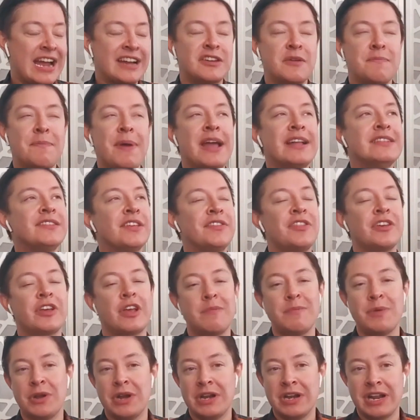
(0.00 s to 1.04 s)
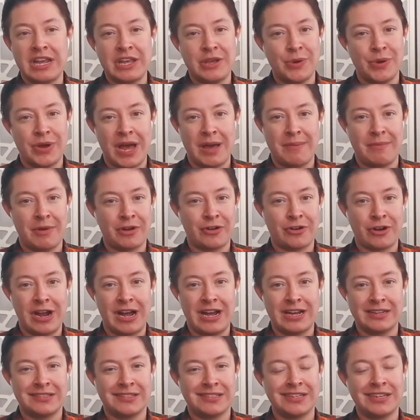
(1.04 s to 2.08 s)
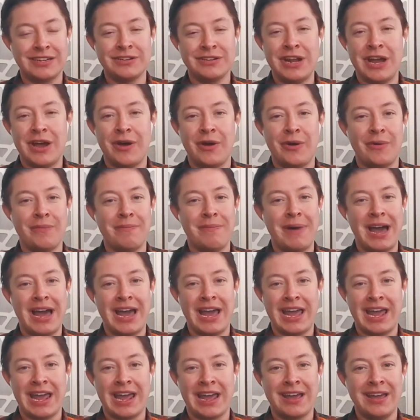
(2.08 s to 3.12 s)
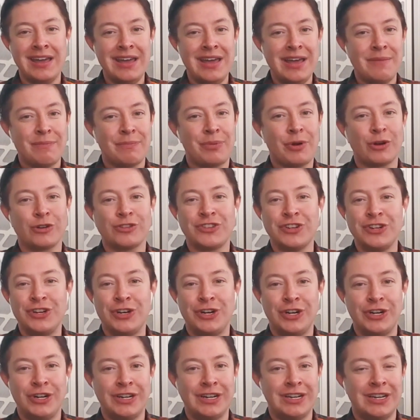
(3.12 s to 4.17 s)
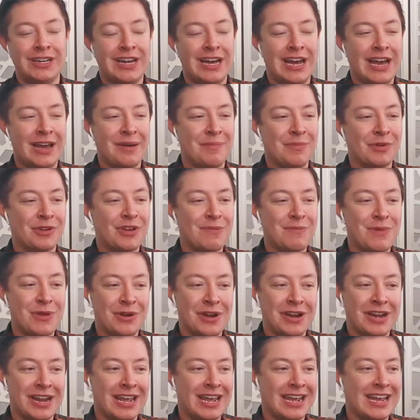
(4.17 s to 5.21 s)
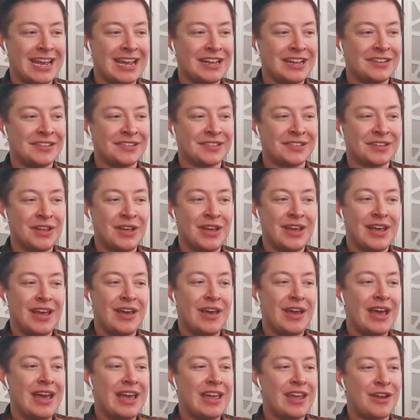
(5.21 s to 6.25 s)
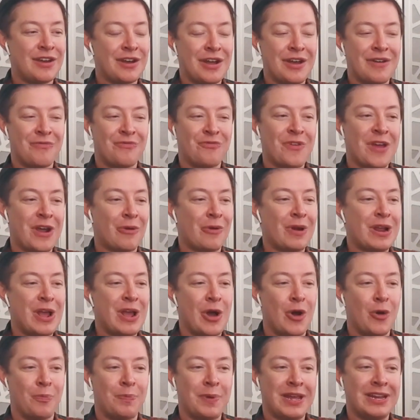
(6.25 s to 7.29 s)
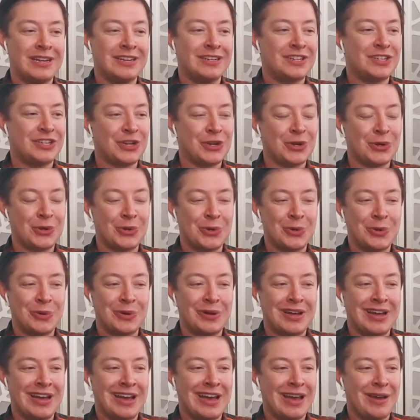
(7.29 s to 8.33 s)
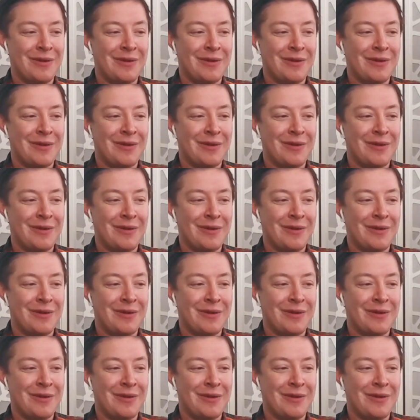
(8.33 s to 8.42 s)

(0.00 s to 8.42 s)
Yeah, it depends on the community you come across. My personal community is very open to